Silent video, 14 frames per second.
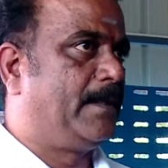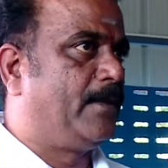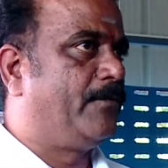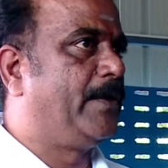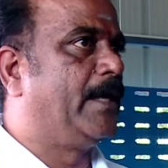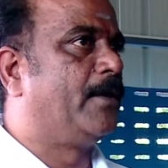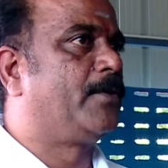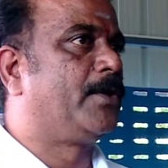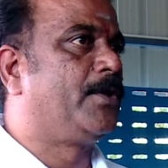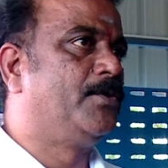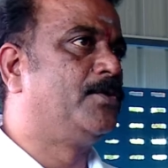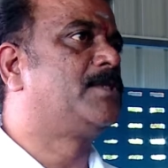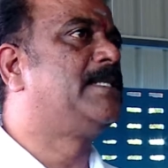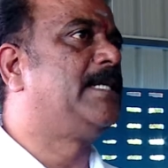we have to
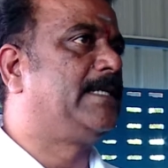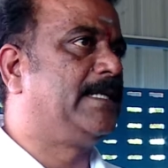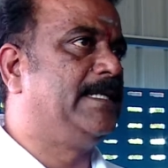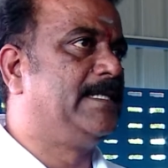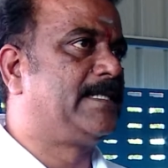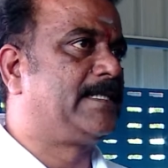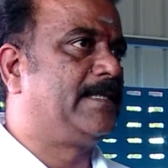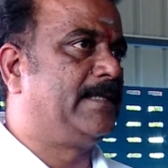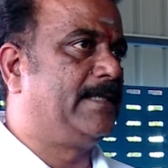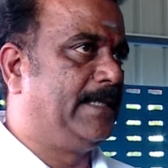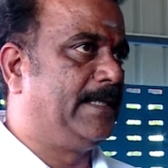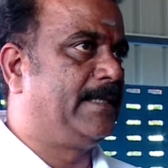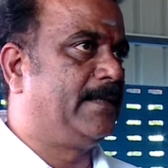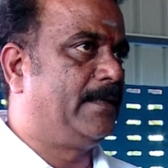use that
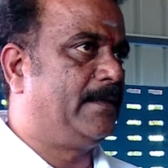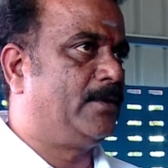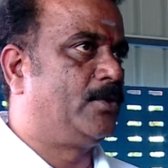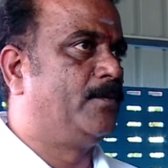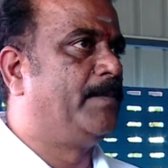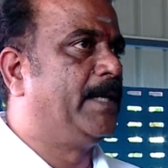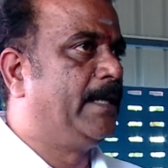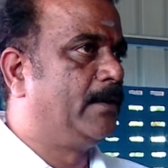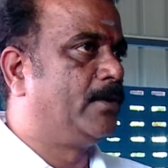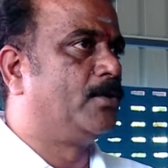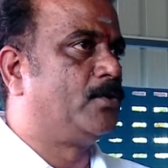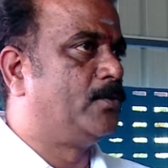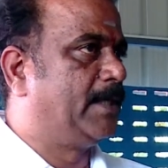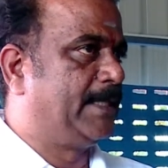heater to bring to
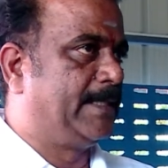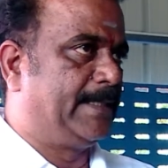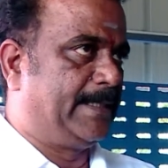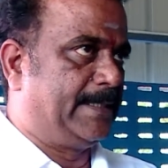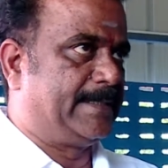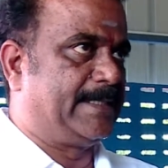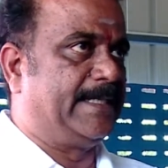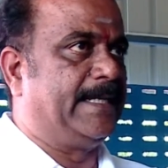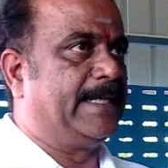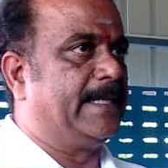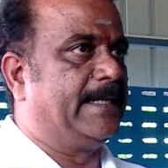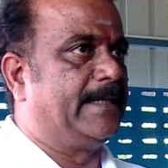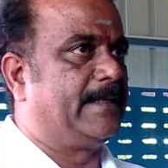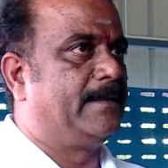200 degrees
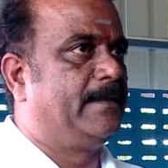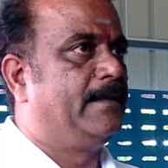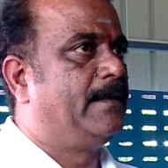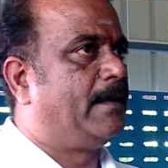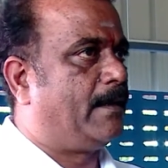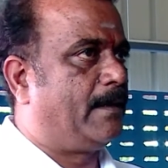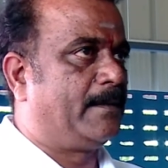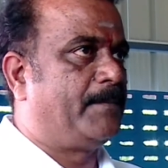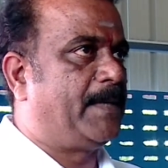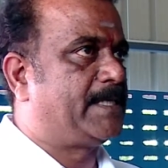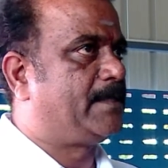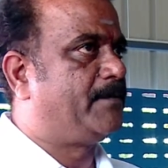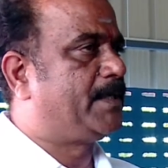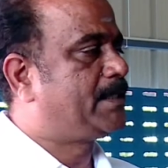centigrade on
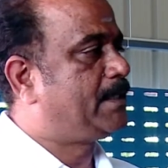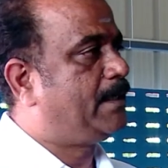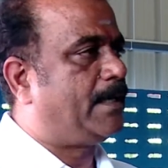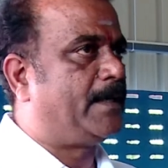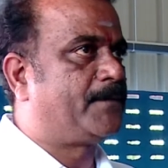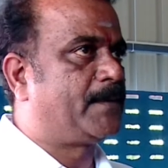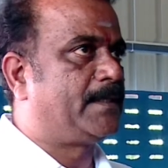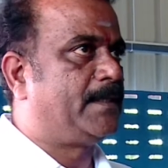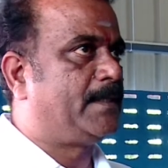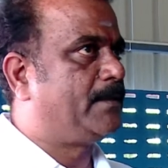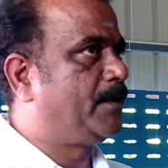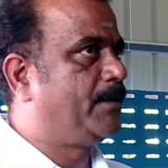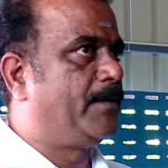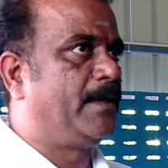passivation. After that,
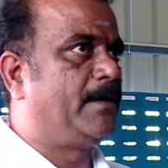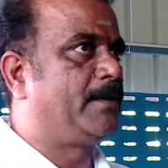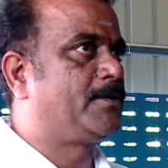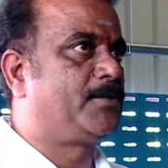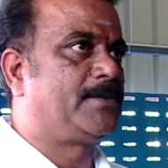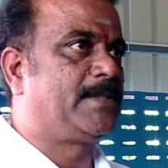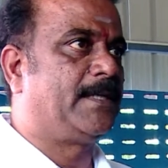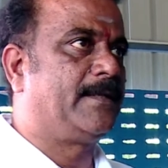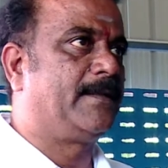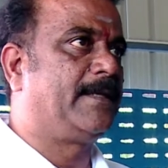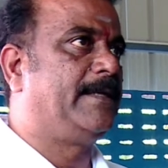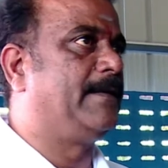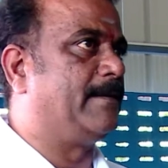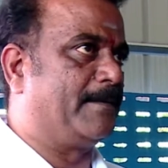we will not switch on the
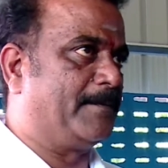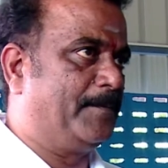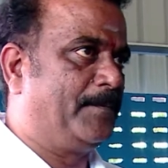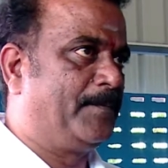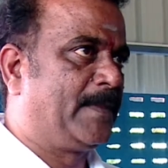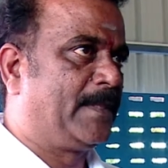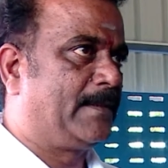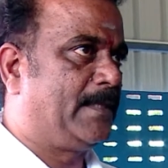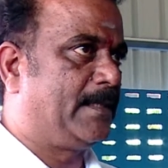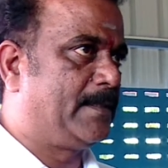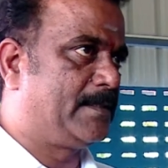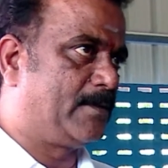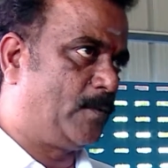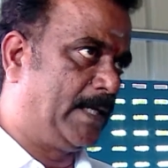heater. That
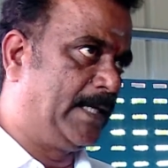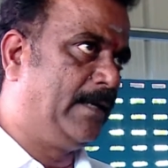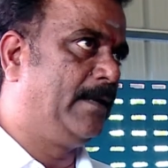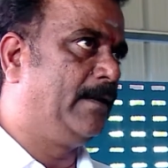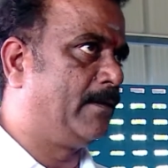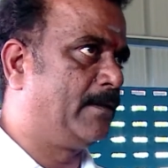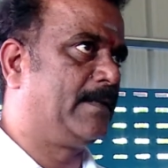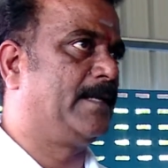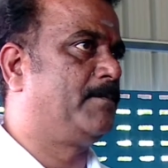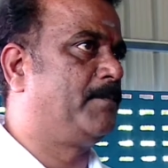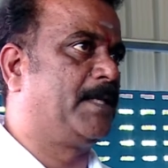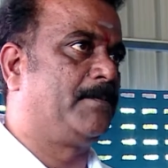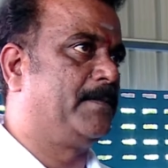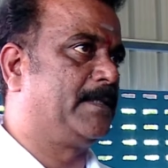is only on that
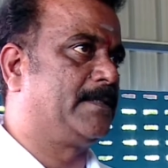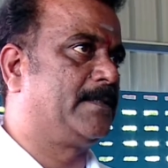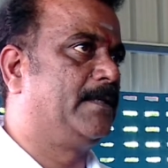purpose.